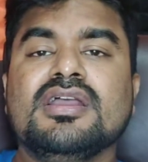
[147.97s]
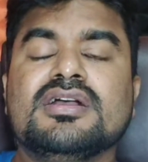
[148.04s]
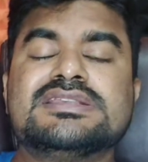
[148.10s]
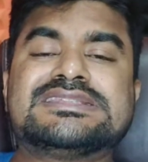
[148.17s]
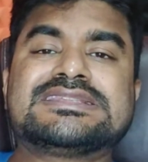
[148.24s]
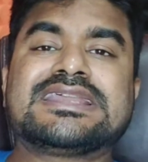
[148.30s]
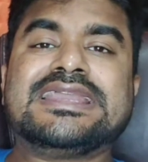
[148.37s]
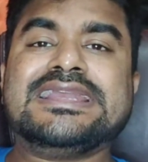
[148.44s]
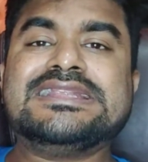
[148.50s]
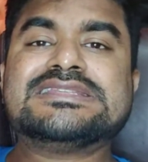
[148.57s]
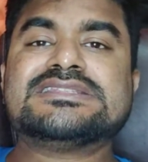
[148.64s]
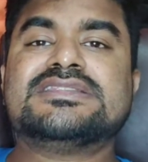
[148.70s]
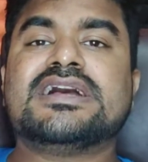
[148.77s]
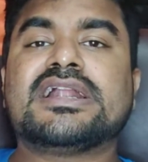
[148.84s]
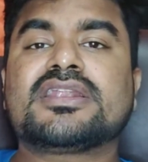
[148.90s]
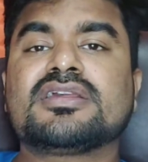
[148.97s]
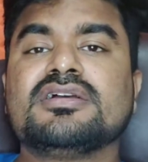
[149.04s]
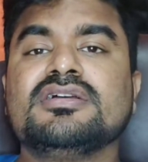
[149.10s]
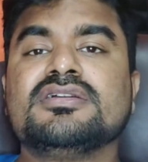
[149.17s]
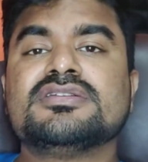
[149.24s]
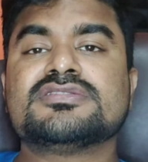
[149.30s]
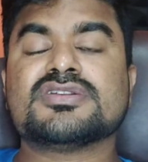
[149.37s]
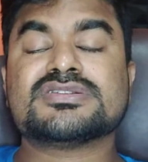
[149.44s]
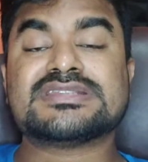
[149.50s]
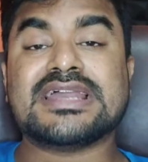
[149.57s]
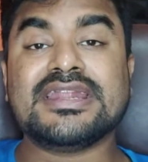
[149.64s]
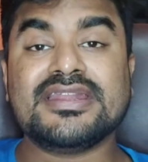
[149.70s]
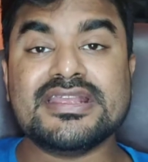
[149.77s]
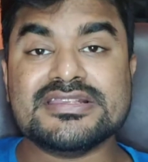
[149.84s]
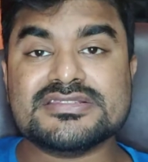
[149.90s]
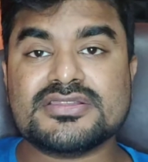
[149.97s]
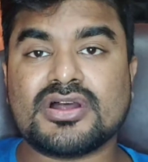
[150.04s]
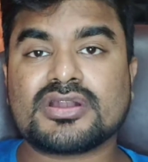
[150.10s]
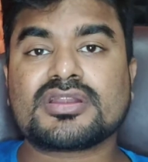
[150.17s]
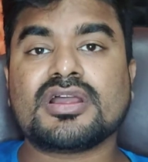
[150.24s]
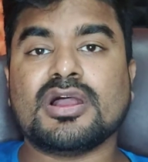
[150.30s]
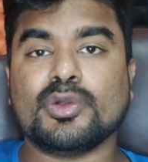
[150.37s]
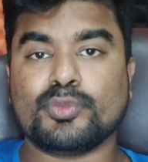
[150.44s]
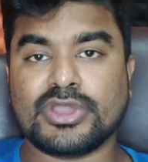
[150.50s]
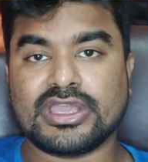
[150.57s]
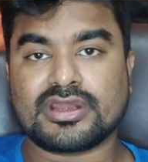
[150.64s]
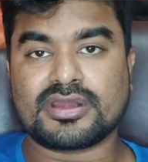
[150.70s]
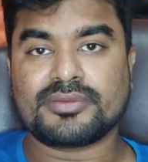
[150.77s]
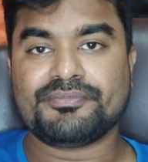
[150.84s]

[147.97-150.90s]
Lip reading: skills that society is not aware